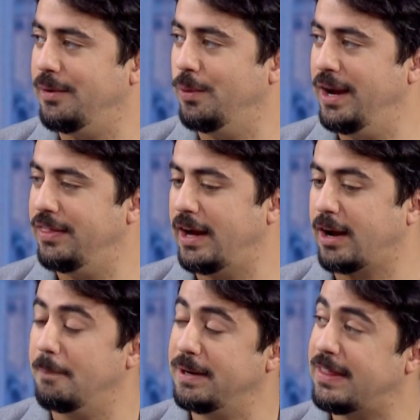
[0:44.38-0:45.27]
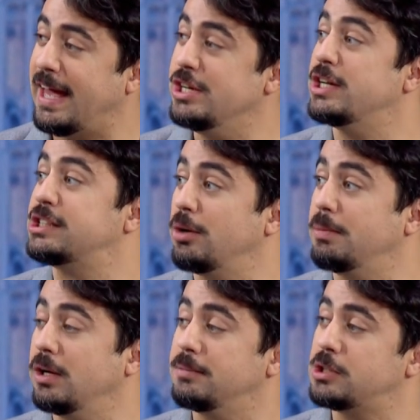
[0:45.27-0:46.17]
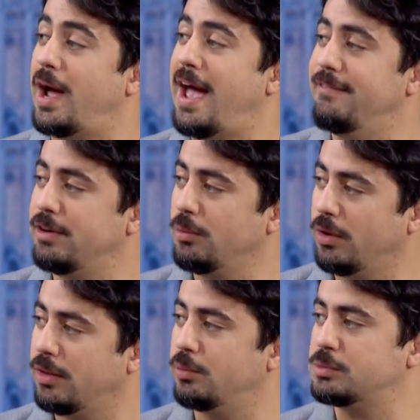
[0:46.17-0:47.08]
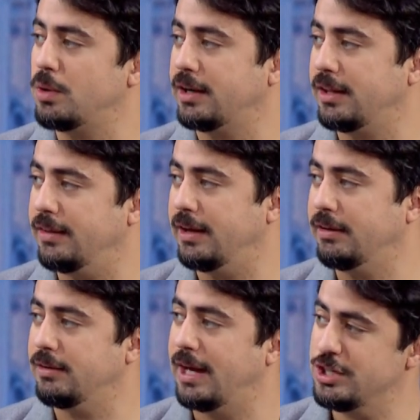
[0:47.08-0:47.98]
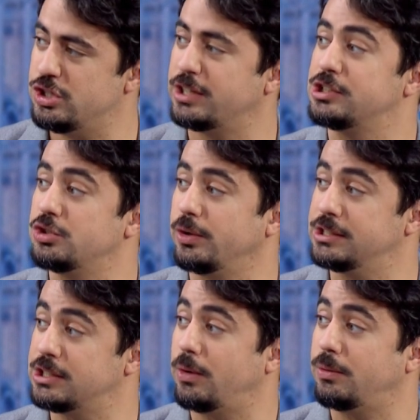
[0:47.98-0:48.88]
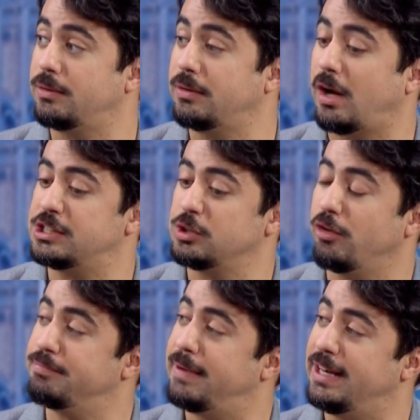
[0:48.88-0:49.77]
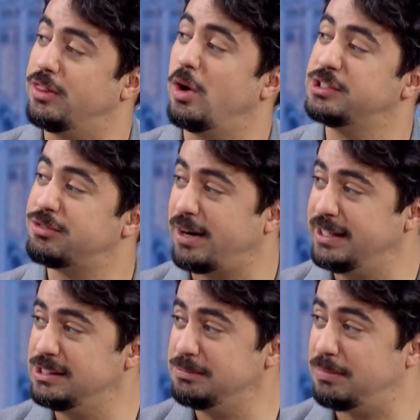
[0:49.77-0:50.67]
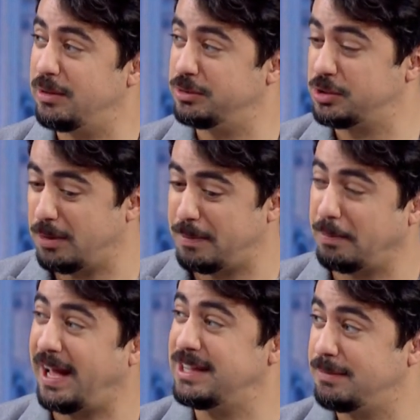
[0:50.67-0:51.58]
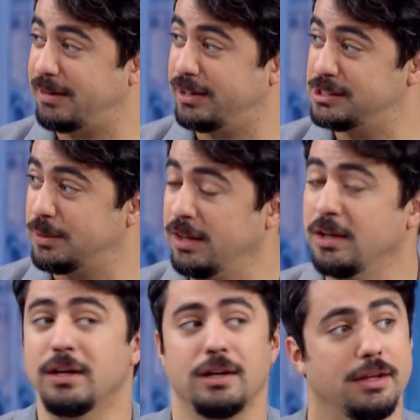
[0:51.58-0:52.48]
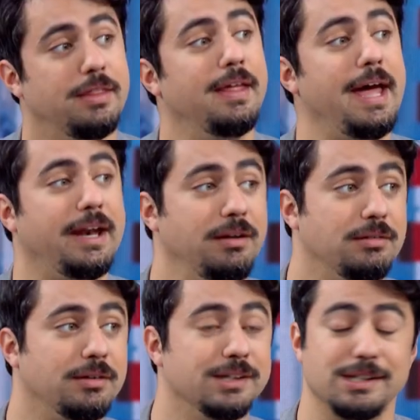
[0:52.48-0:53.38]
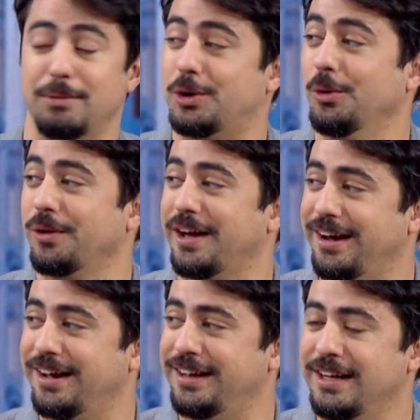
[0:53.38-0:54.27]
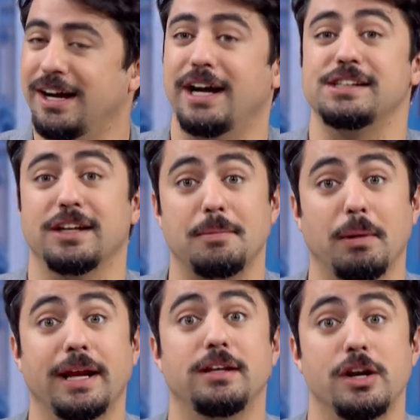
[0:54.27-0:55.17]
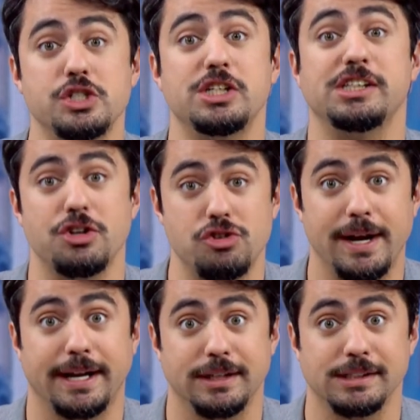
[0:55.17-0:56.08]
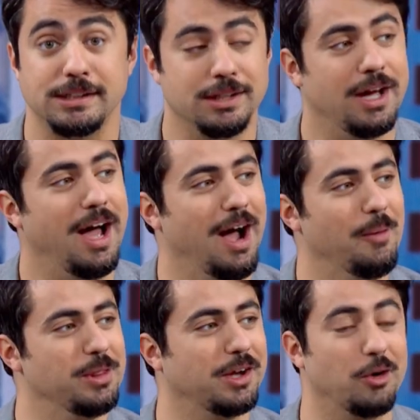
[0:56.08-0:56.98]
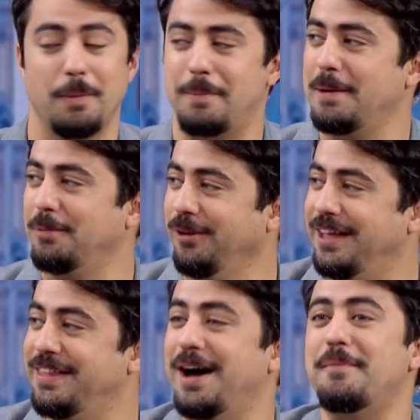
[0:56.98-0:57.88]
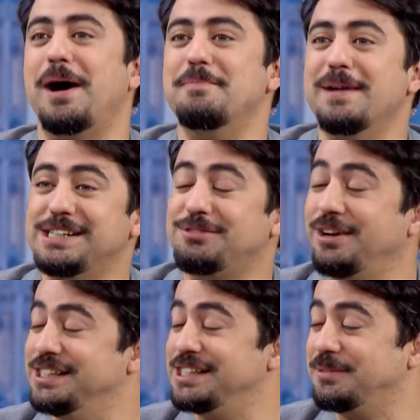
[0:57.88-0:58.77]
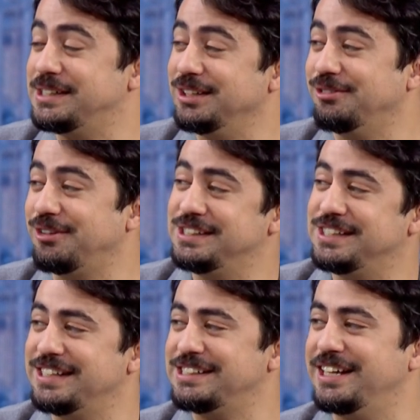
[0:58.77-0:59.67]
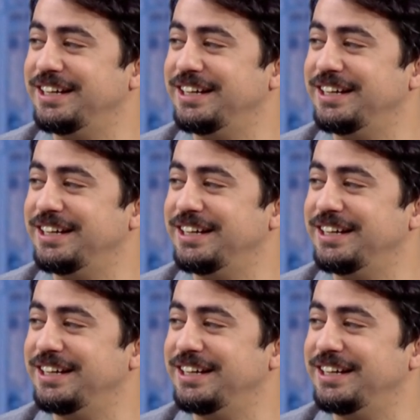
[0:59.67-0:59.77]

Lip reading: with a company that had just opened up, so everyone that was working there had just joined. So I sort of made those friends, but they were sort of the people I had to make friends with. Then, because I'm a cool guy, I started playing Dungeons and Dragons with a group of people, and they are my best friends, and we're still friends to this day.